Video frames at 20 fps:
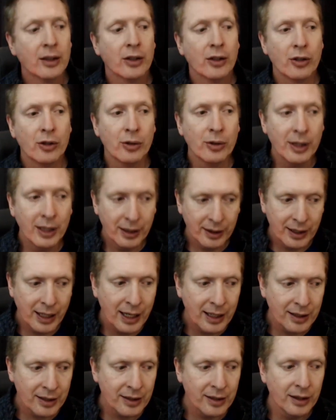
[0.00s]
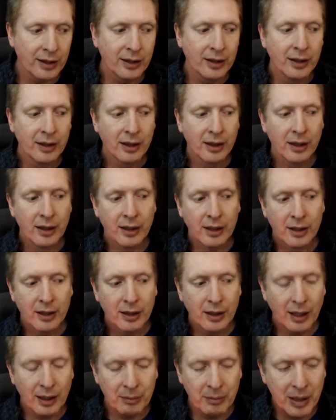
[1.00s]
Unit testing,
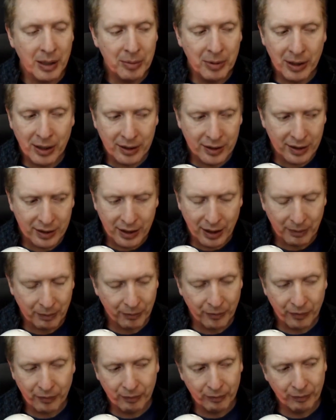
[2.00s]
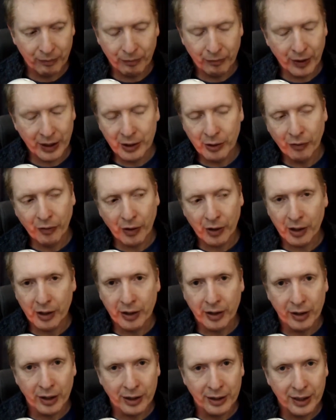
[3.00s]
and maybe this is a video for
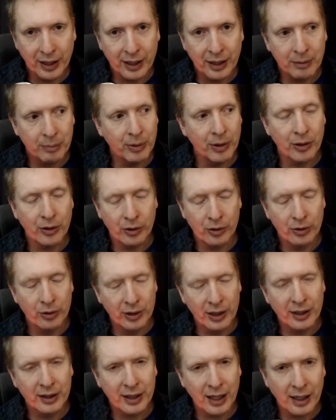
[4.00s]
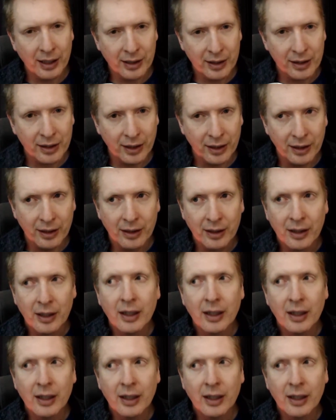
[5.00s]
another day, but unit testing